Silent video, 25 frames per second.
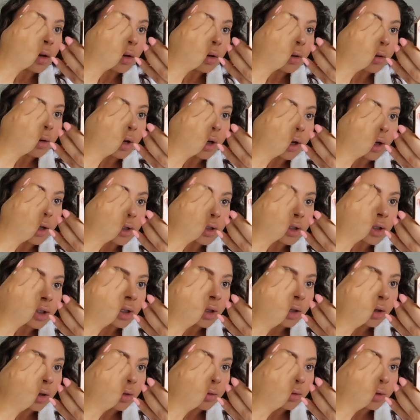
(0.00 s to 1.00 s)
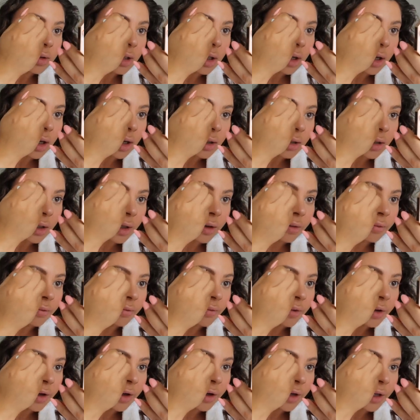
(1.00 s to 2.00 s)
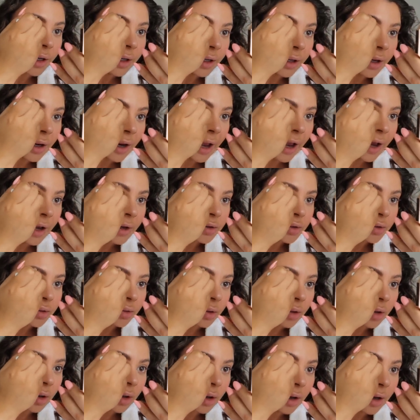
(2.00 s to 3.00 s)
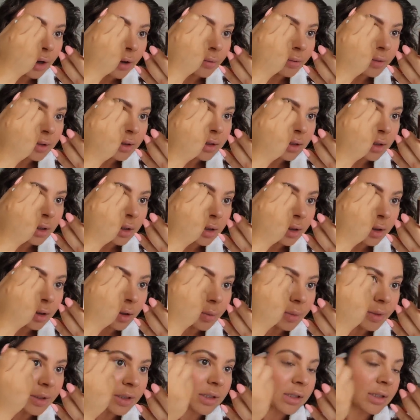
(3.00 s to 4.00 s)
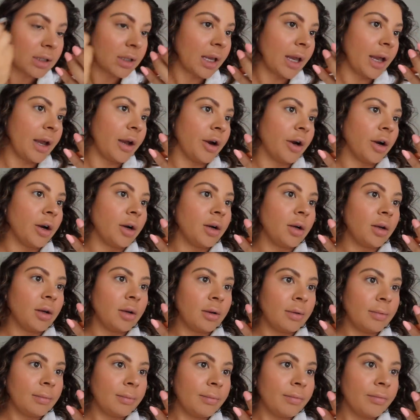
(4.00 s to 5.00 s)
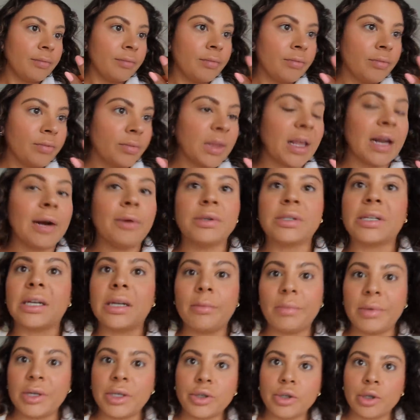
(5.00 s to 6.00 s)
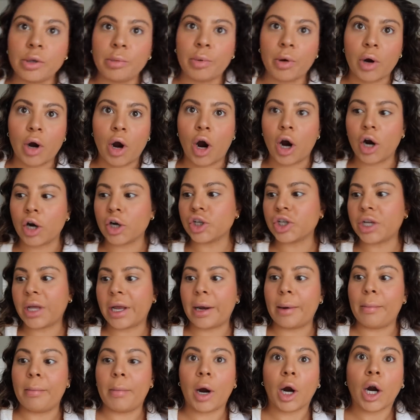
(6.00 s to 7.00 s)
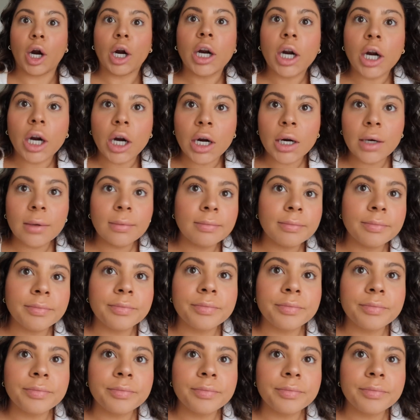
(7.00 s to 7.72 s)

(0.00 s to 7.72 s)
Oh, it actually goes on like very natural. I was a little bit scared that it was gonna be super harsh like a marker.